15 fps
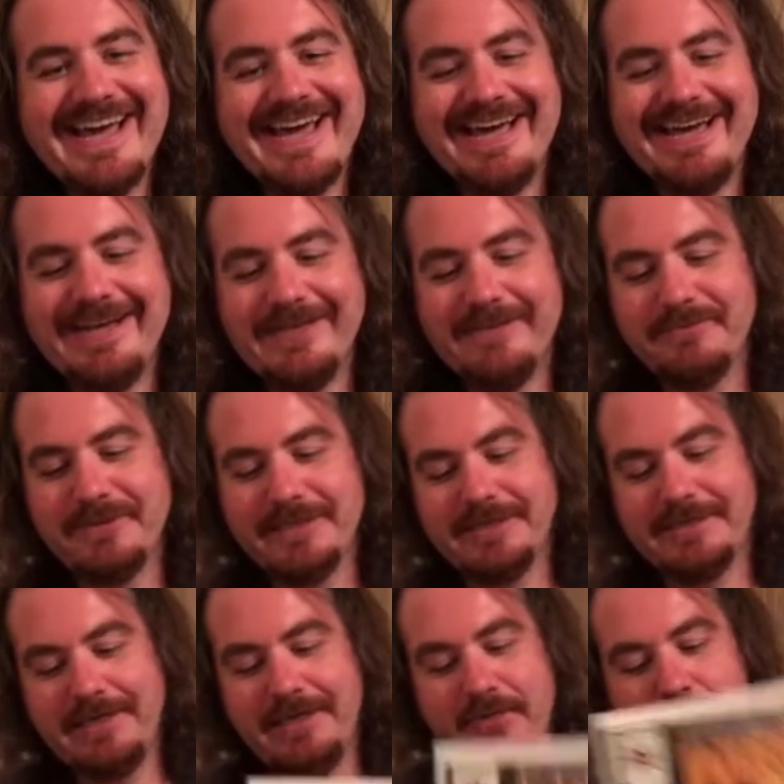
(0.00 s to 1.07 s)
I'm gonna
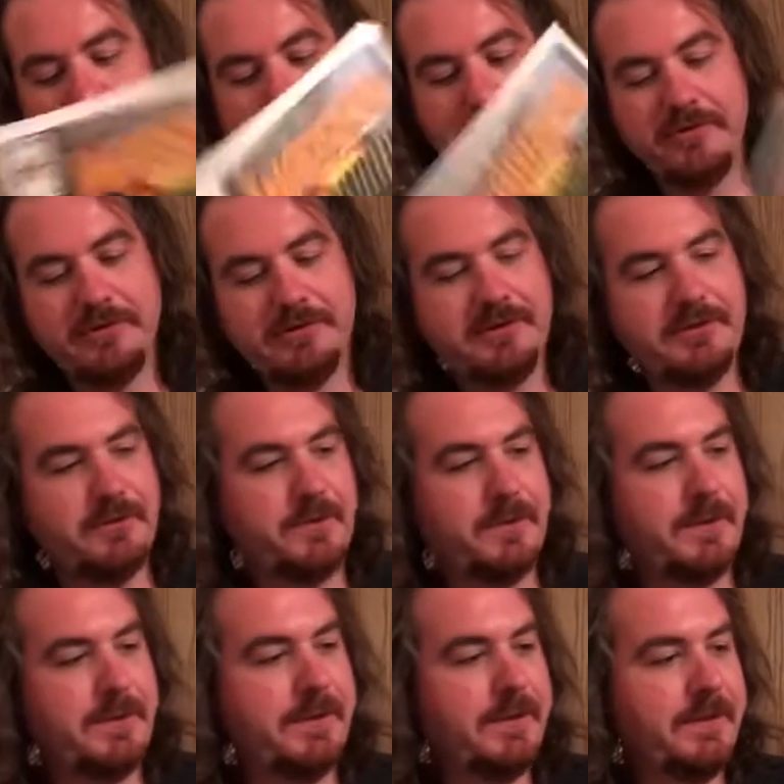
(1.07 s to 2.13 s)
say World War II.
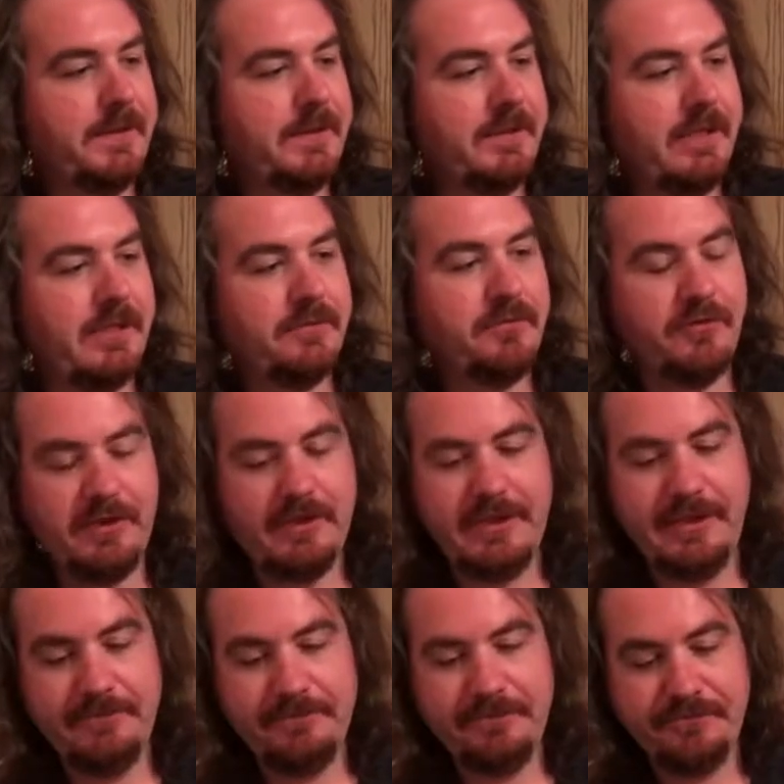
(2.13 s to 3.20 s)
That's pretty
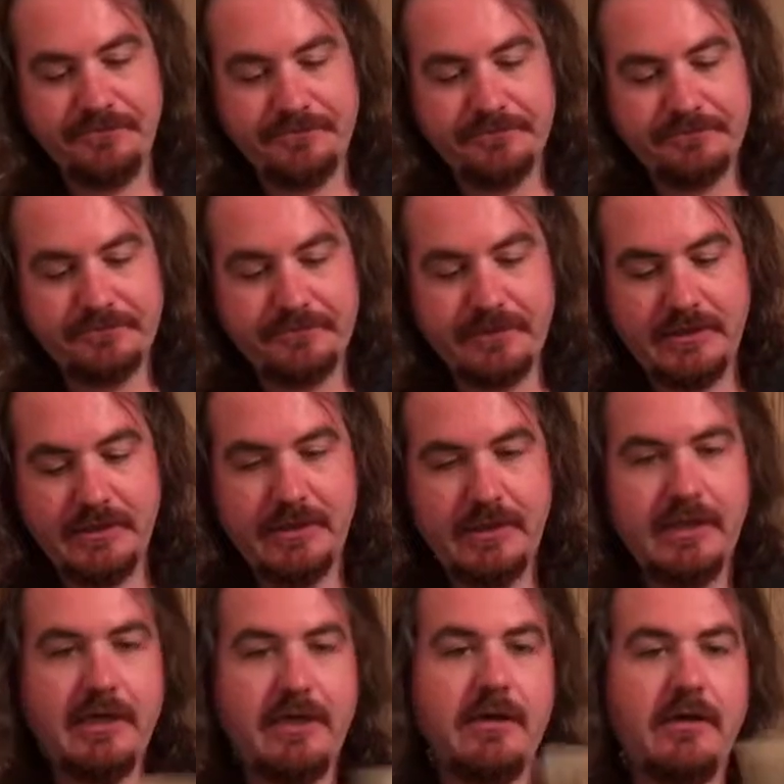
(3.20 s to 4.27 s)
neat.
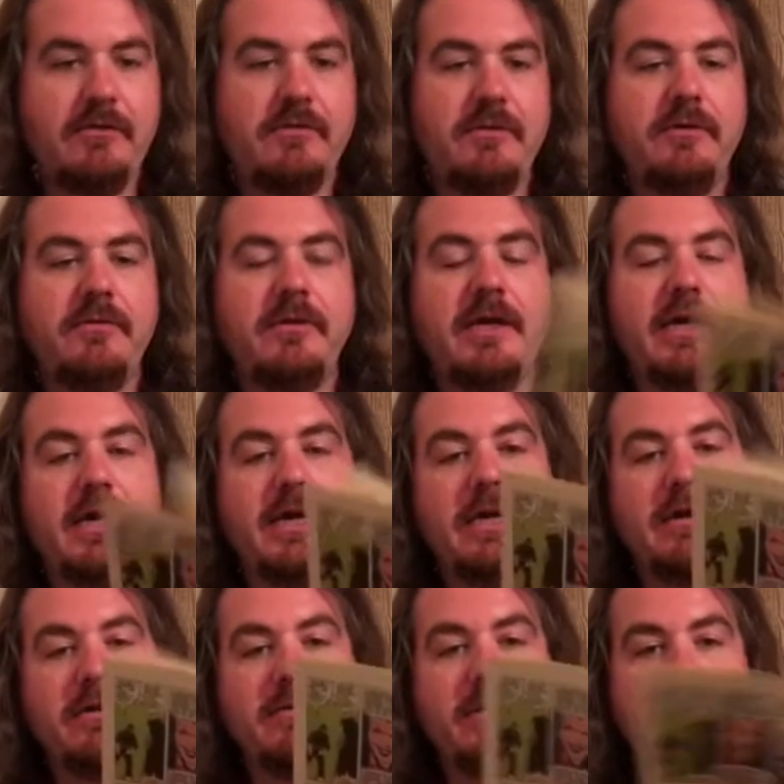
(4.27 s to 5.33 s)
What do we got
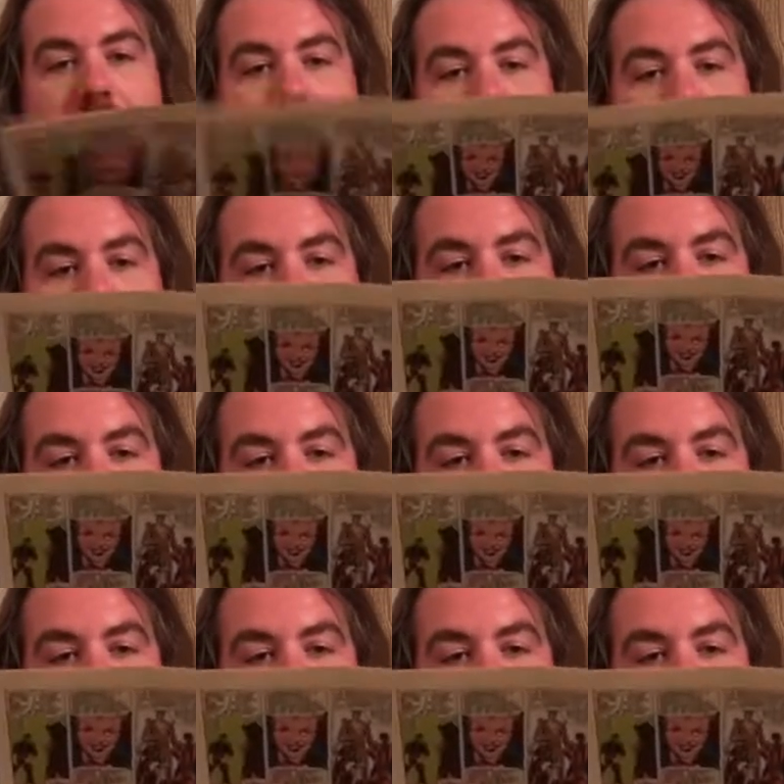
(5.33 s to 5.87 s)
here? We got